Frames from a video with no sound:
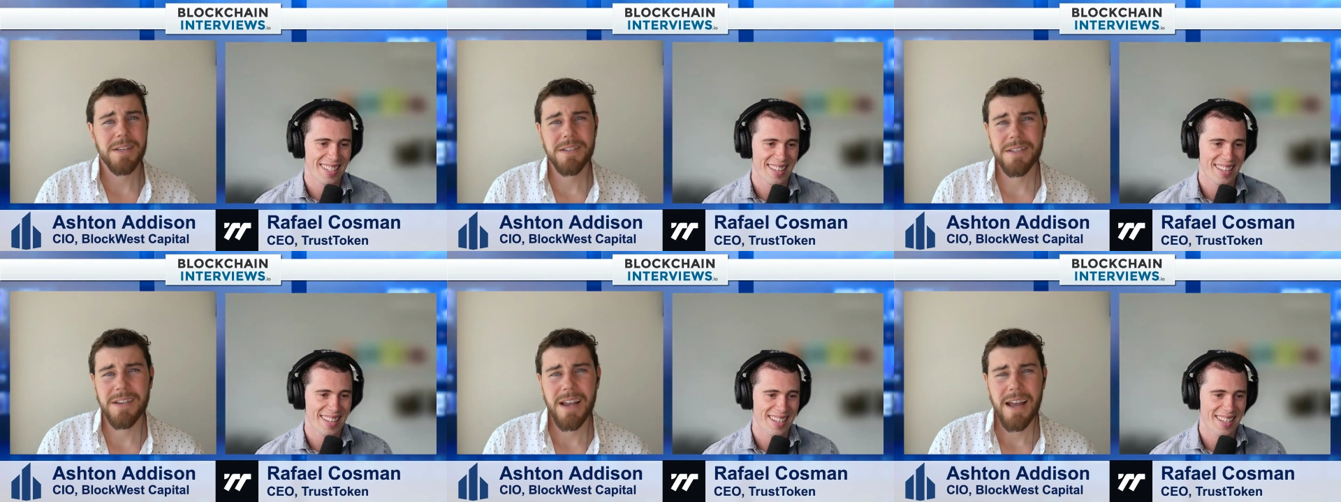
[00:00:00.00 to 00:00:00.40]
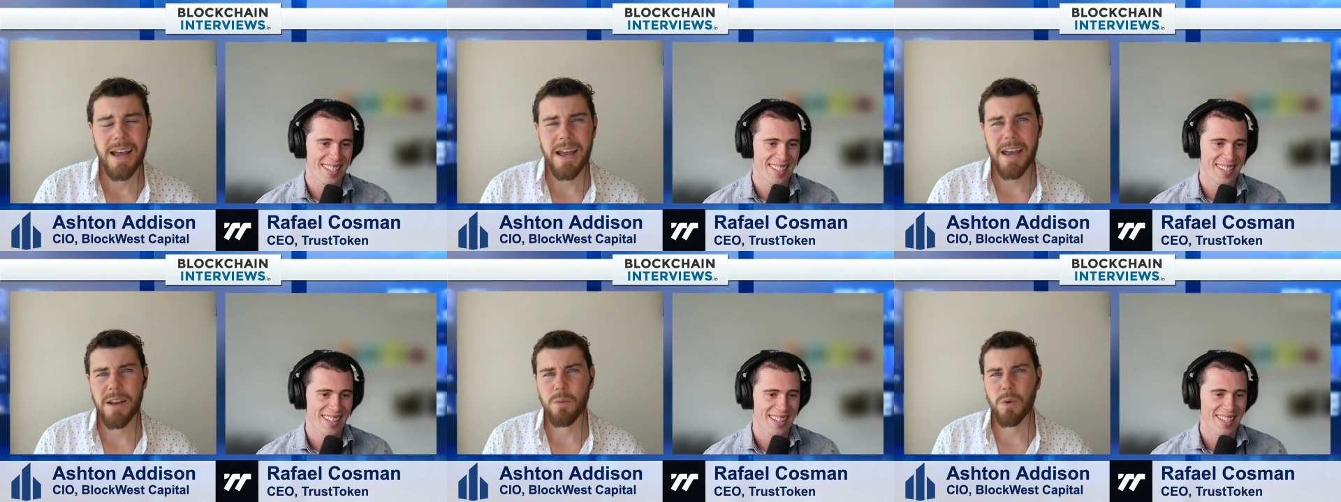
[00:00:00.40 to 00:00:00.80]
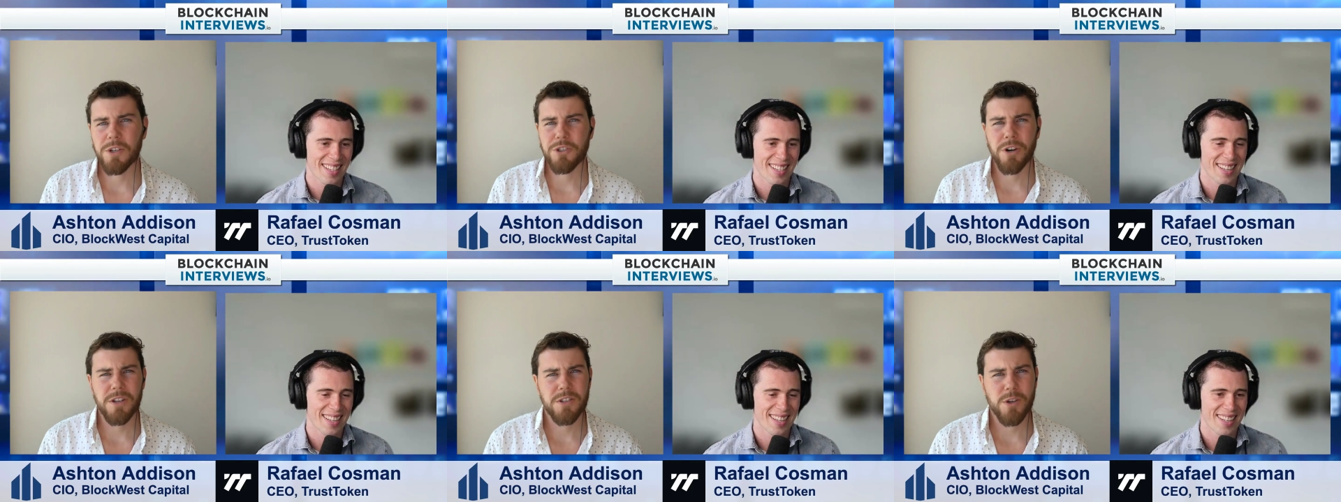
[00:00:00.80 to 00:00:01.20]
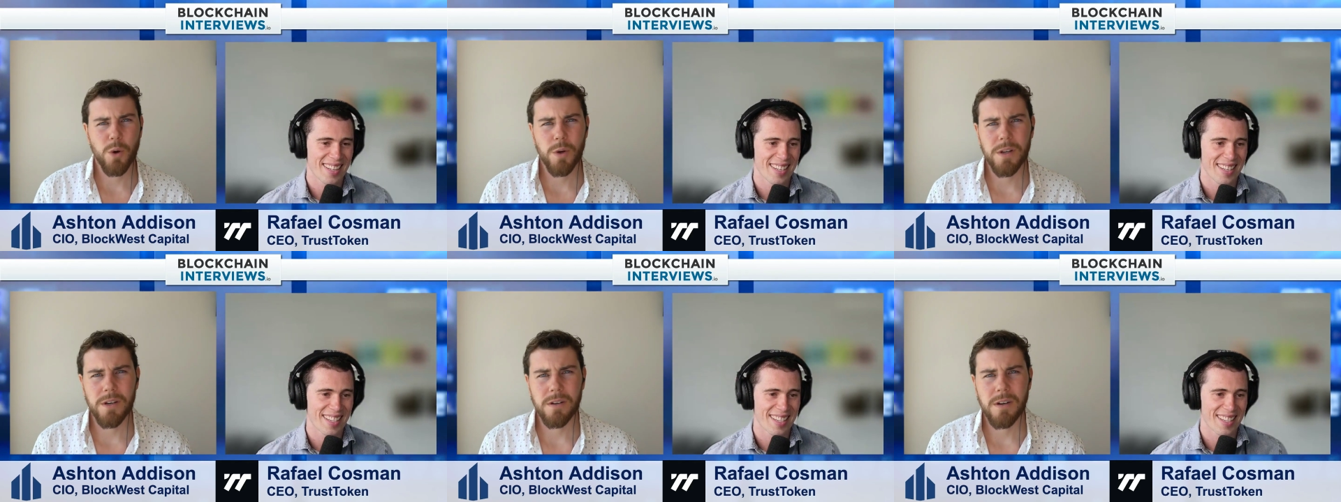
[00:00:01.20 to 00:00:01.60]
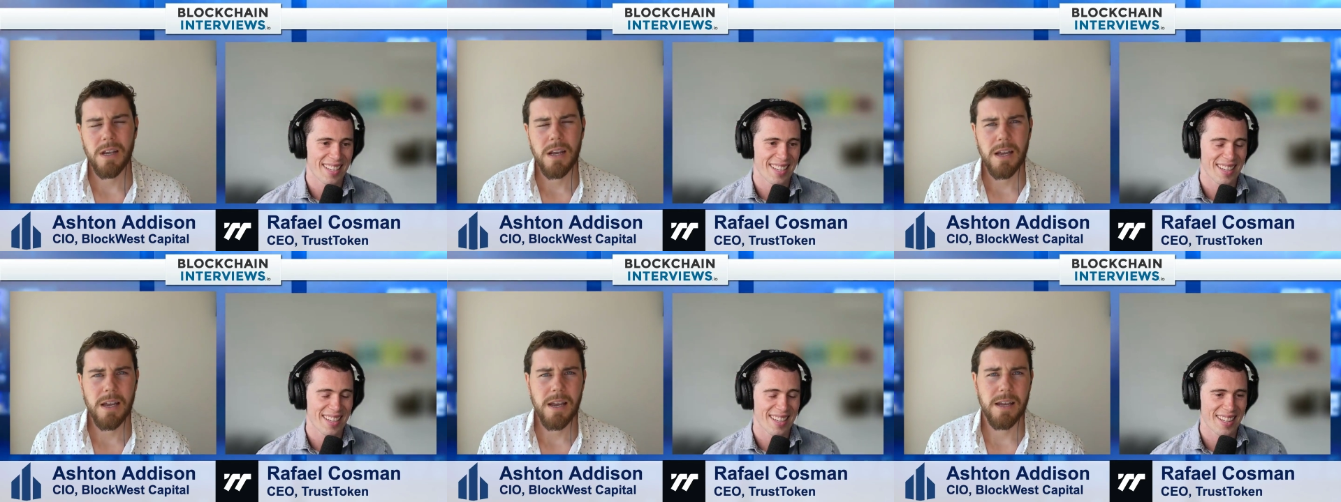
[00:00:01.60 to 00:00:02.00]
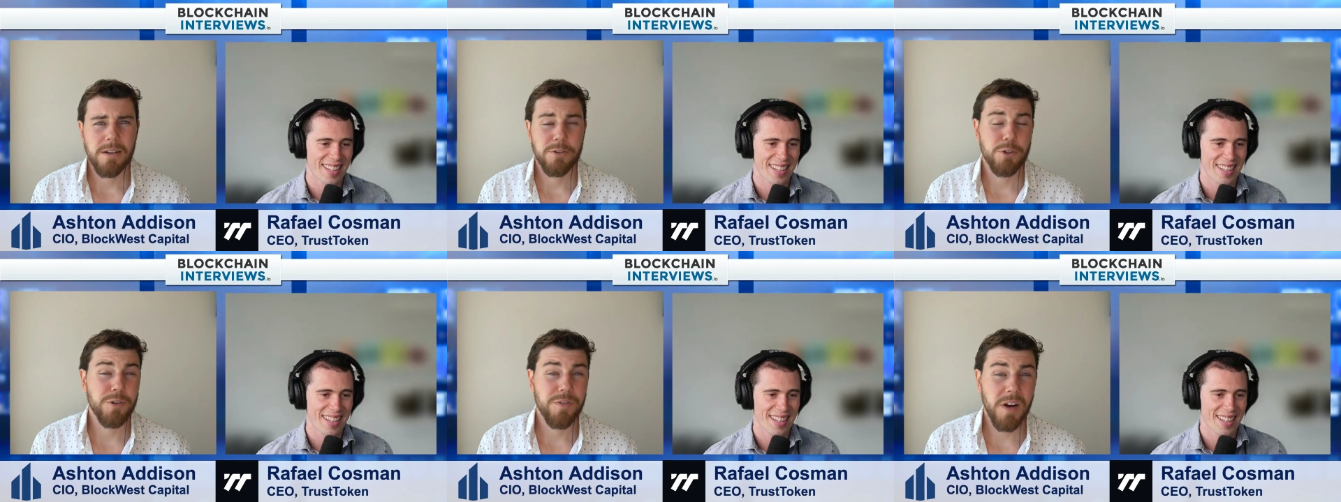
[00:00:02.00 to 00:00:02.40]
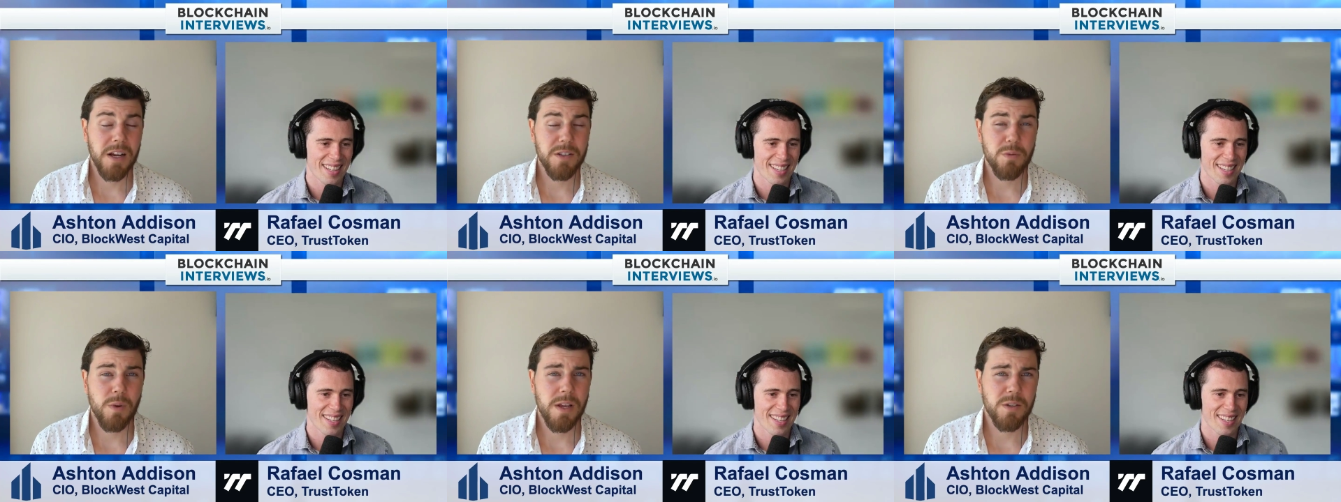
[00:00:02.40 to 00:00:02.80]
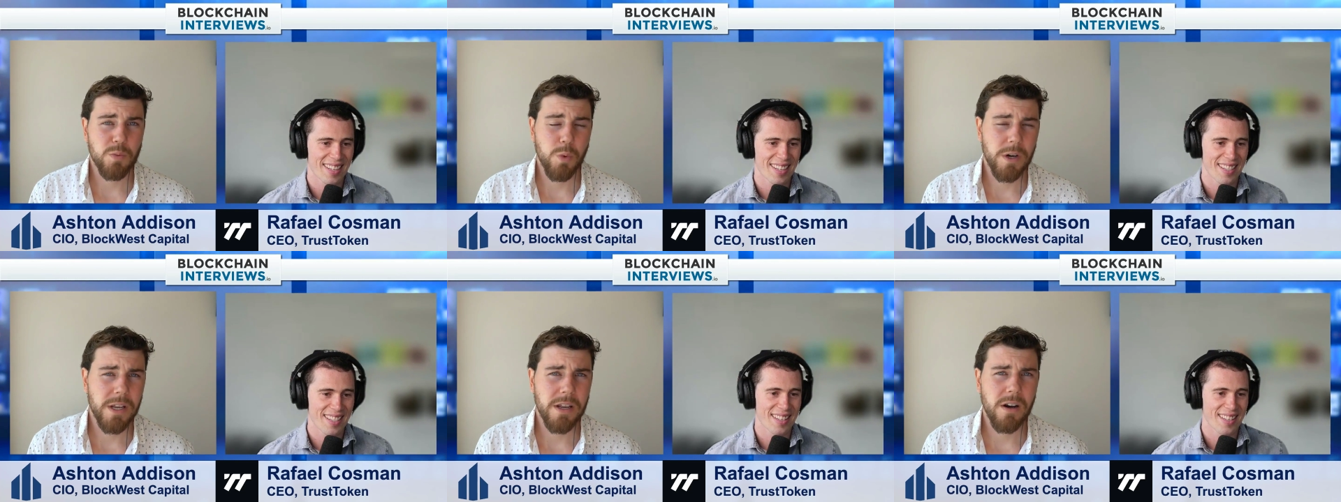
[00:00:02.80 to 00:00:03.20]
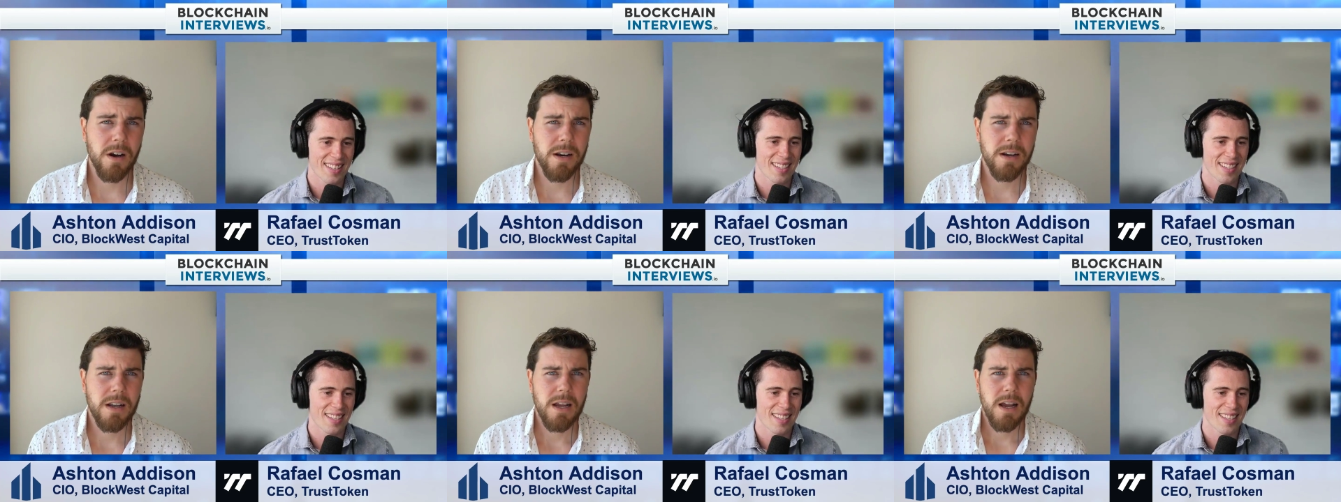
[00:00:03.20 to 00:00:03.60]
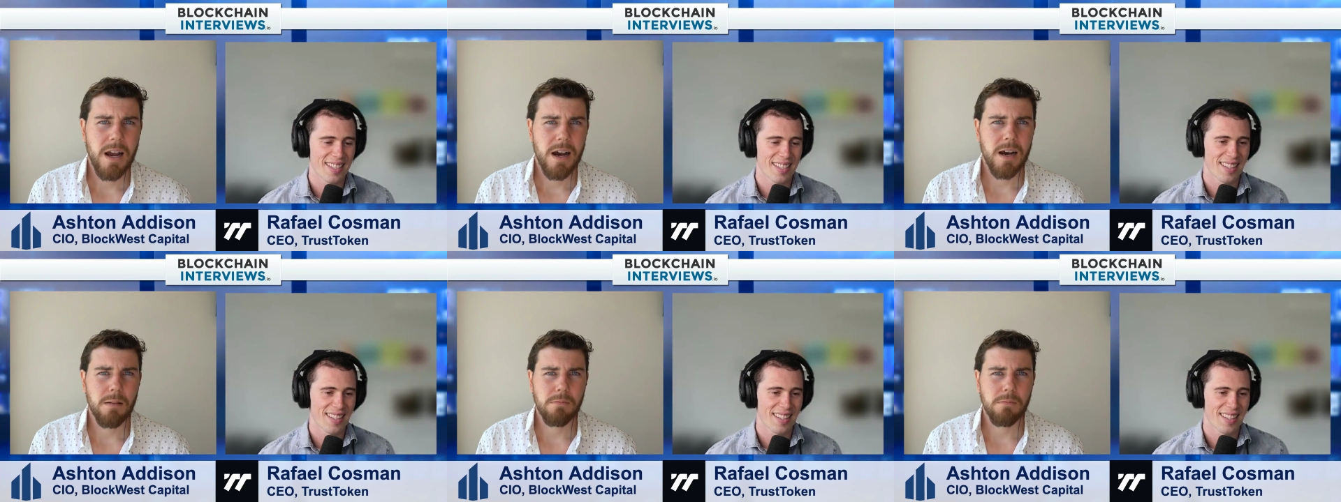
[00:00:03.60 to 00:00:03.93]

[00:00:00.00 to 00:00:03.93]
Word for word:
Speaker 1: space and what Trust Token and TrueFi is, is working on.